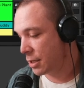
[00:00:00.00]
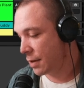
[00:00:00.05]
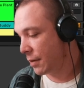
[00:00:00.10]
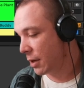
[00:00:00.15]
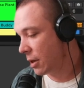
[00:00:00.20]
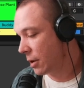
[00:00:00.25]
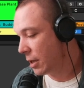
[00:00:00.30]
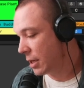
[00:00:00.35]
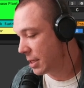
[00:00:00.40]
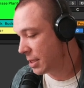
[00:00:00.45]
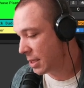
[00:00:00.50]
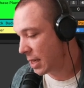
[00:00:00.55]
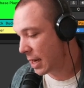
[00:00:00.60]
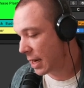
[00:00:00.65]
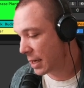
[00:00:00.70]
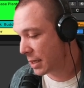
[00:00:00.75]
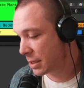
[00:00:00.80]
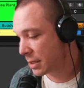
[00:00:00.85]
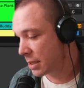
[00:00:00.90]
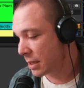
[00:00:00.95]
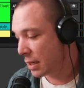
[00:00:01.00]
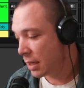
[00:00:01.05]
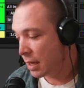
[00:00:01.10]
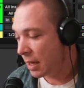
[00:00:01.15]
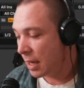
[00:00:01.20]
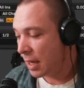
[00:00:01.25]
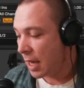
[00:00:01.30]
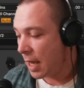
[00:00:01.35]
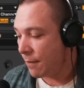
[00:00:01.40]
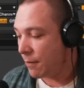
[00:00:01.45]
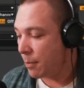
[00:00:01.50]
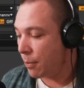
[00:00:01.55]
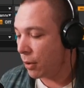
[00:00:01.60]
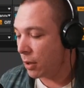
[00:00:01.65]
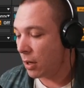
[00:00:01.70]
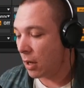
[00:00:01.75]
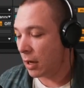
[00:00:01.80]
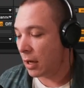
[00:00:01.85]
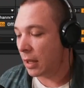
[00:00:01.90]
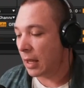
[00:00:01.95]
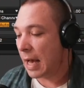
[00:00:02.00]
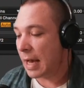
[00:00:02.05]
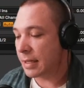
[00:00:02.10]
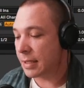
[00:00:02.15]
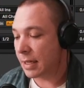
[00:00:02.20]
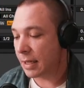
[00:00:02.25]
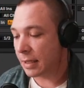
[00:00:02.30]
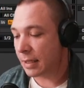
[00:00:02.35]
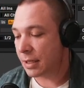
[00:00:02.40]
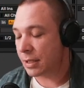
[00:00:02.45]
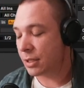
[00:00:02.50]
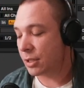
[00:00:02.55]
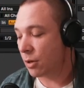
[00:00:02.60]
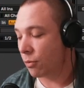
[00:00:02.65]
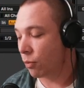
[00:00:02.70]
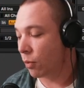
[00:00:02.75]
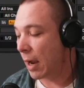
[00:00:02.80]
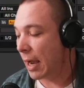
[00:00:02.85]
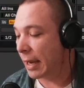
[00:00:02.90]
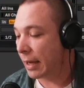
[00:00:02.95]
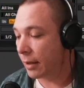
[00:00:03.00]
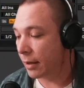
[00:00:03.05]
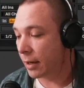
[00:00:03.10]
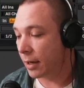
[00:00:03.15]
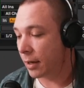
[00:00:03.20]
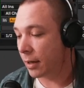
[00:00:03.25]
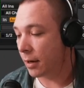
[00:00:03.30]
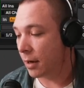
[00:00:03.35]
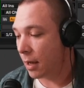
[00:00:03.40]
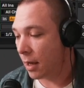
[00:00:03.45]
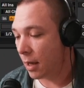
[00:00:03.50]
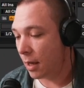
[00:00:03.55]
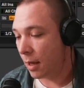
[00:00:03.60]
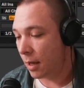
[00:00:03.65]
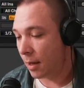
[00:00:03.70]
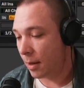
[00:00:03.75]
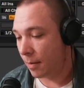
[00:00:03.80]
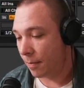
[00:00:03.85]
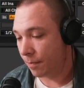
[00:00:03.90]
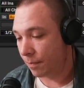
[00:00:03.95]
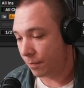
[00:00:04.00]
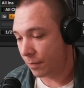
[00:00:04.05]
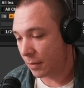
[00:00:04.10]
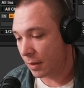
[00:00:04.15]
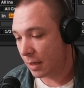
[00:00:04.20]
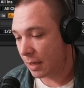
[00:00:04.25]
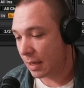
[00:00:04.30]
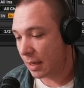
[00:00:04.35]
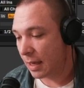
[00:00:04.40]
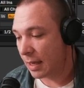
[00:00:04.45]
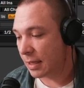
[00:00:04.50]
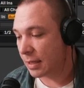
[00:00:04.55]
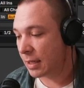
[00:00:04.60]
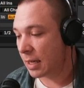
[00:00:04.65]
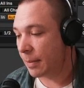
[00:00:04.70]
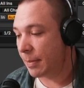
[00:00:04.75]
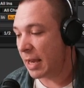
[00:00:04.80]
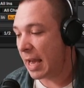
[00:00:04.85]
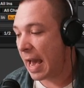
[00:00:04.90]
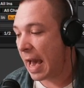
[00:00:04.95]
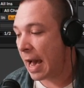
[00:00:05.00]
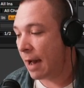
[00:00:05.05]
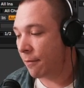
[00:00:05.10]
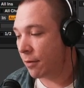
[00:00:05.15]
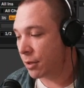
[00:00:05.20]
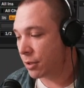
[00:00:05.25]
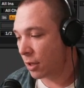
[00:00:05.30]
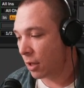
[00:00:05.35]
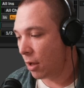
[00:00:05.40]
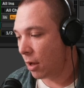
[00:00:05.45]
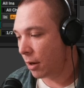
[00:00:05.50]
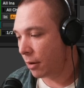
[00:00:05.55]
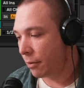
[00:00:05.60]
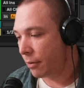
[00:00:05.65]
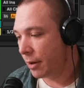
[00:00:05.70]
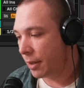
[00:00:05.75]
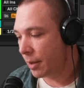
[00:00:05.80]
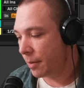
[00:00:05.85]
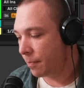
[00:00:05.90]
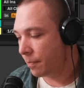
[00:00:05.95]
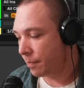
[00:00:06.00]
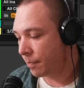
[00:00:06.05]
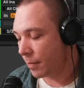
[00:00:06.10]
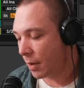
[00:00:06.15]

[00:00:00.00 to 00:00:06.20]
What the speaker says: if you go to the settings, if you put it on classic, this is a regular, it's going to be average logarithm,